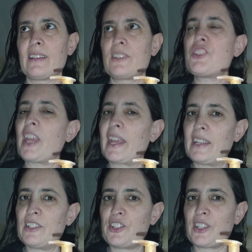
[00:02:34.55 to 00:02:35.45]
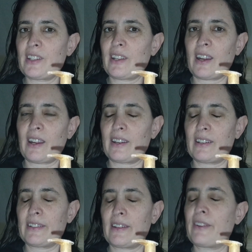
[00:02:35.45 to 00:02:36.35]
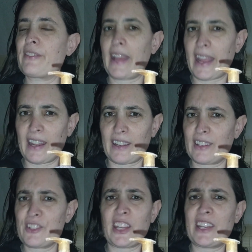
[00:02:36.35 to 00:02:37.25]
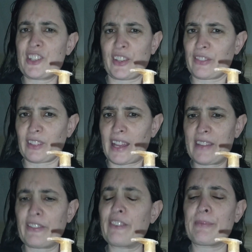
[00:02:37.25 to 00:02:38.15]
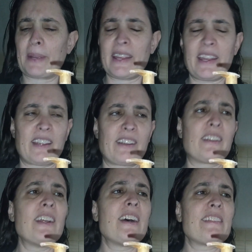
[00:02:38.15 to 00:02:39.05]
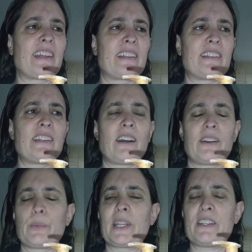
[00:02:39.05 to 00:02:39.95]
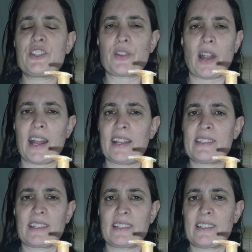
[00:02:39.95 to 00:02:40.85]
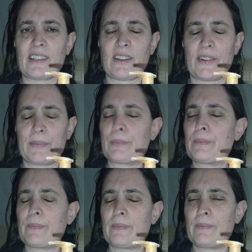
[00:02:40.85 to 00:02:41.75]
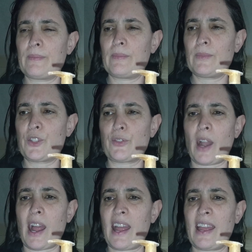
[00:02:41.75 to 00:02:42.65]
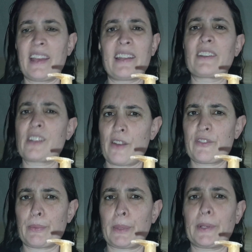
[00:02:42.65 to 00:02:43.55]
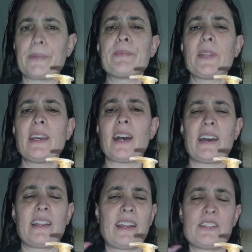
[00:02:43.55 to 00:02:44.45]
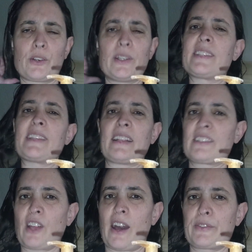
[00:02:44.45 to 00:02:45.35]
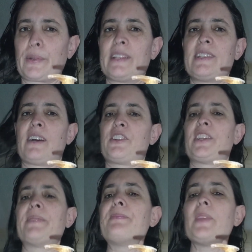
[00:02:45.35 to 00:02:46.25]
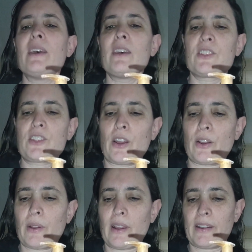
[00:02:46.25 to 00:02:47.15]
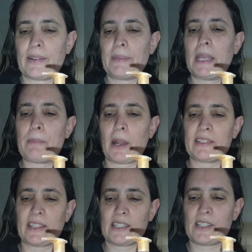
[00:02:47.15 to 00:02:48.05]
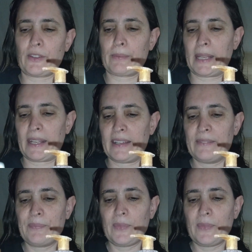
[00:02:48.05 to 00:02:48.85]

change of hair, change of life of my hair, that it when it dries, it's dry and uncomfortable, and it's not soft when I touch it. So he brought this for me,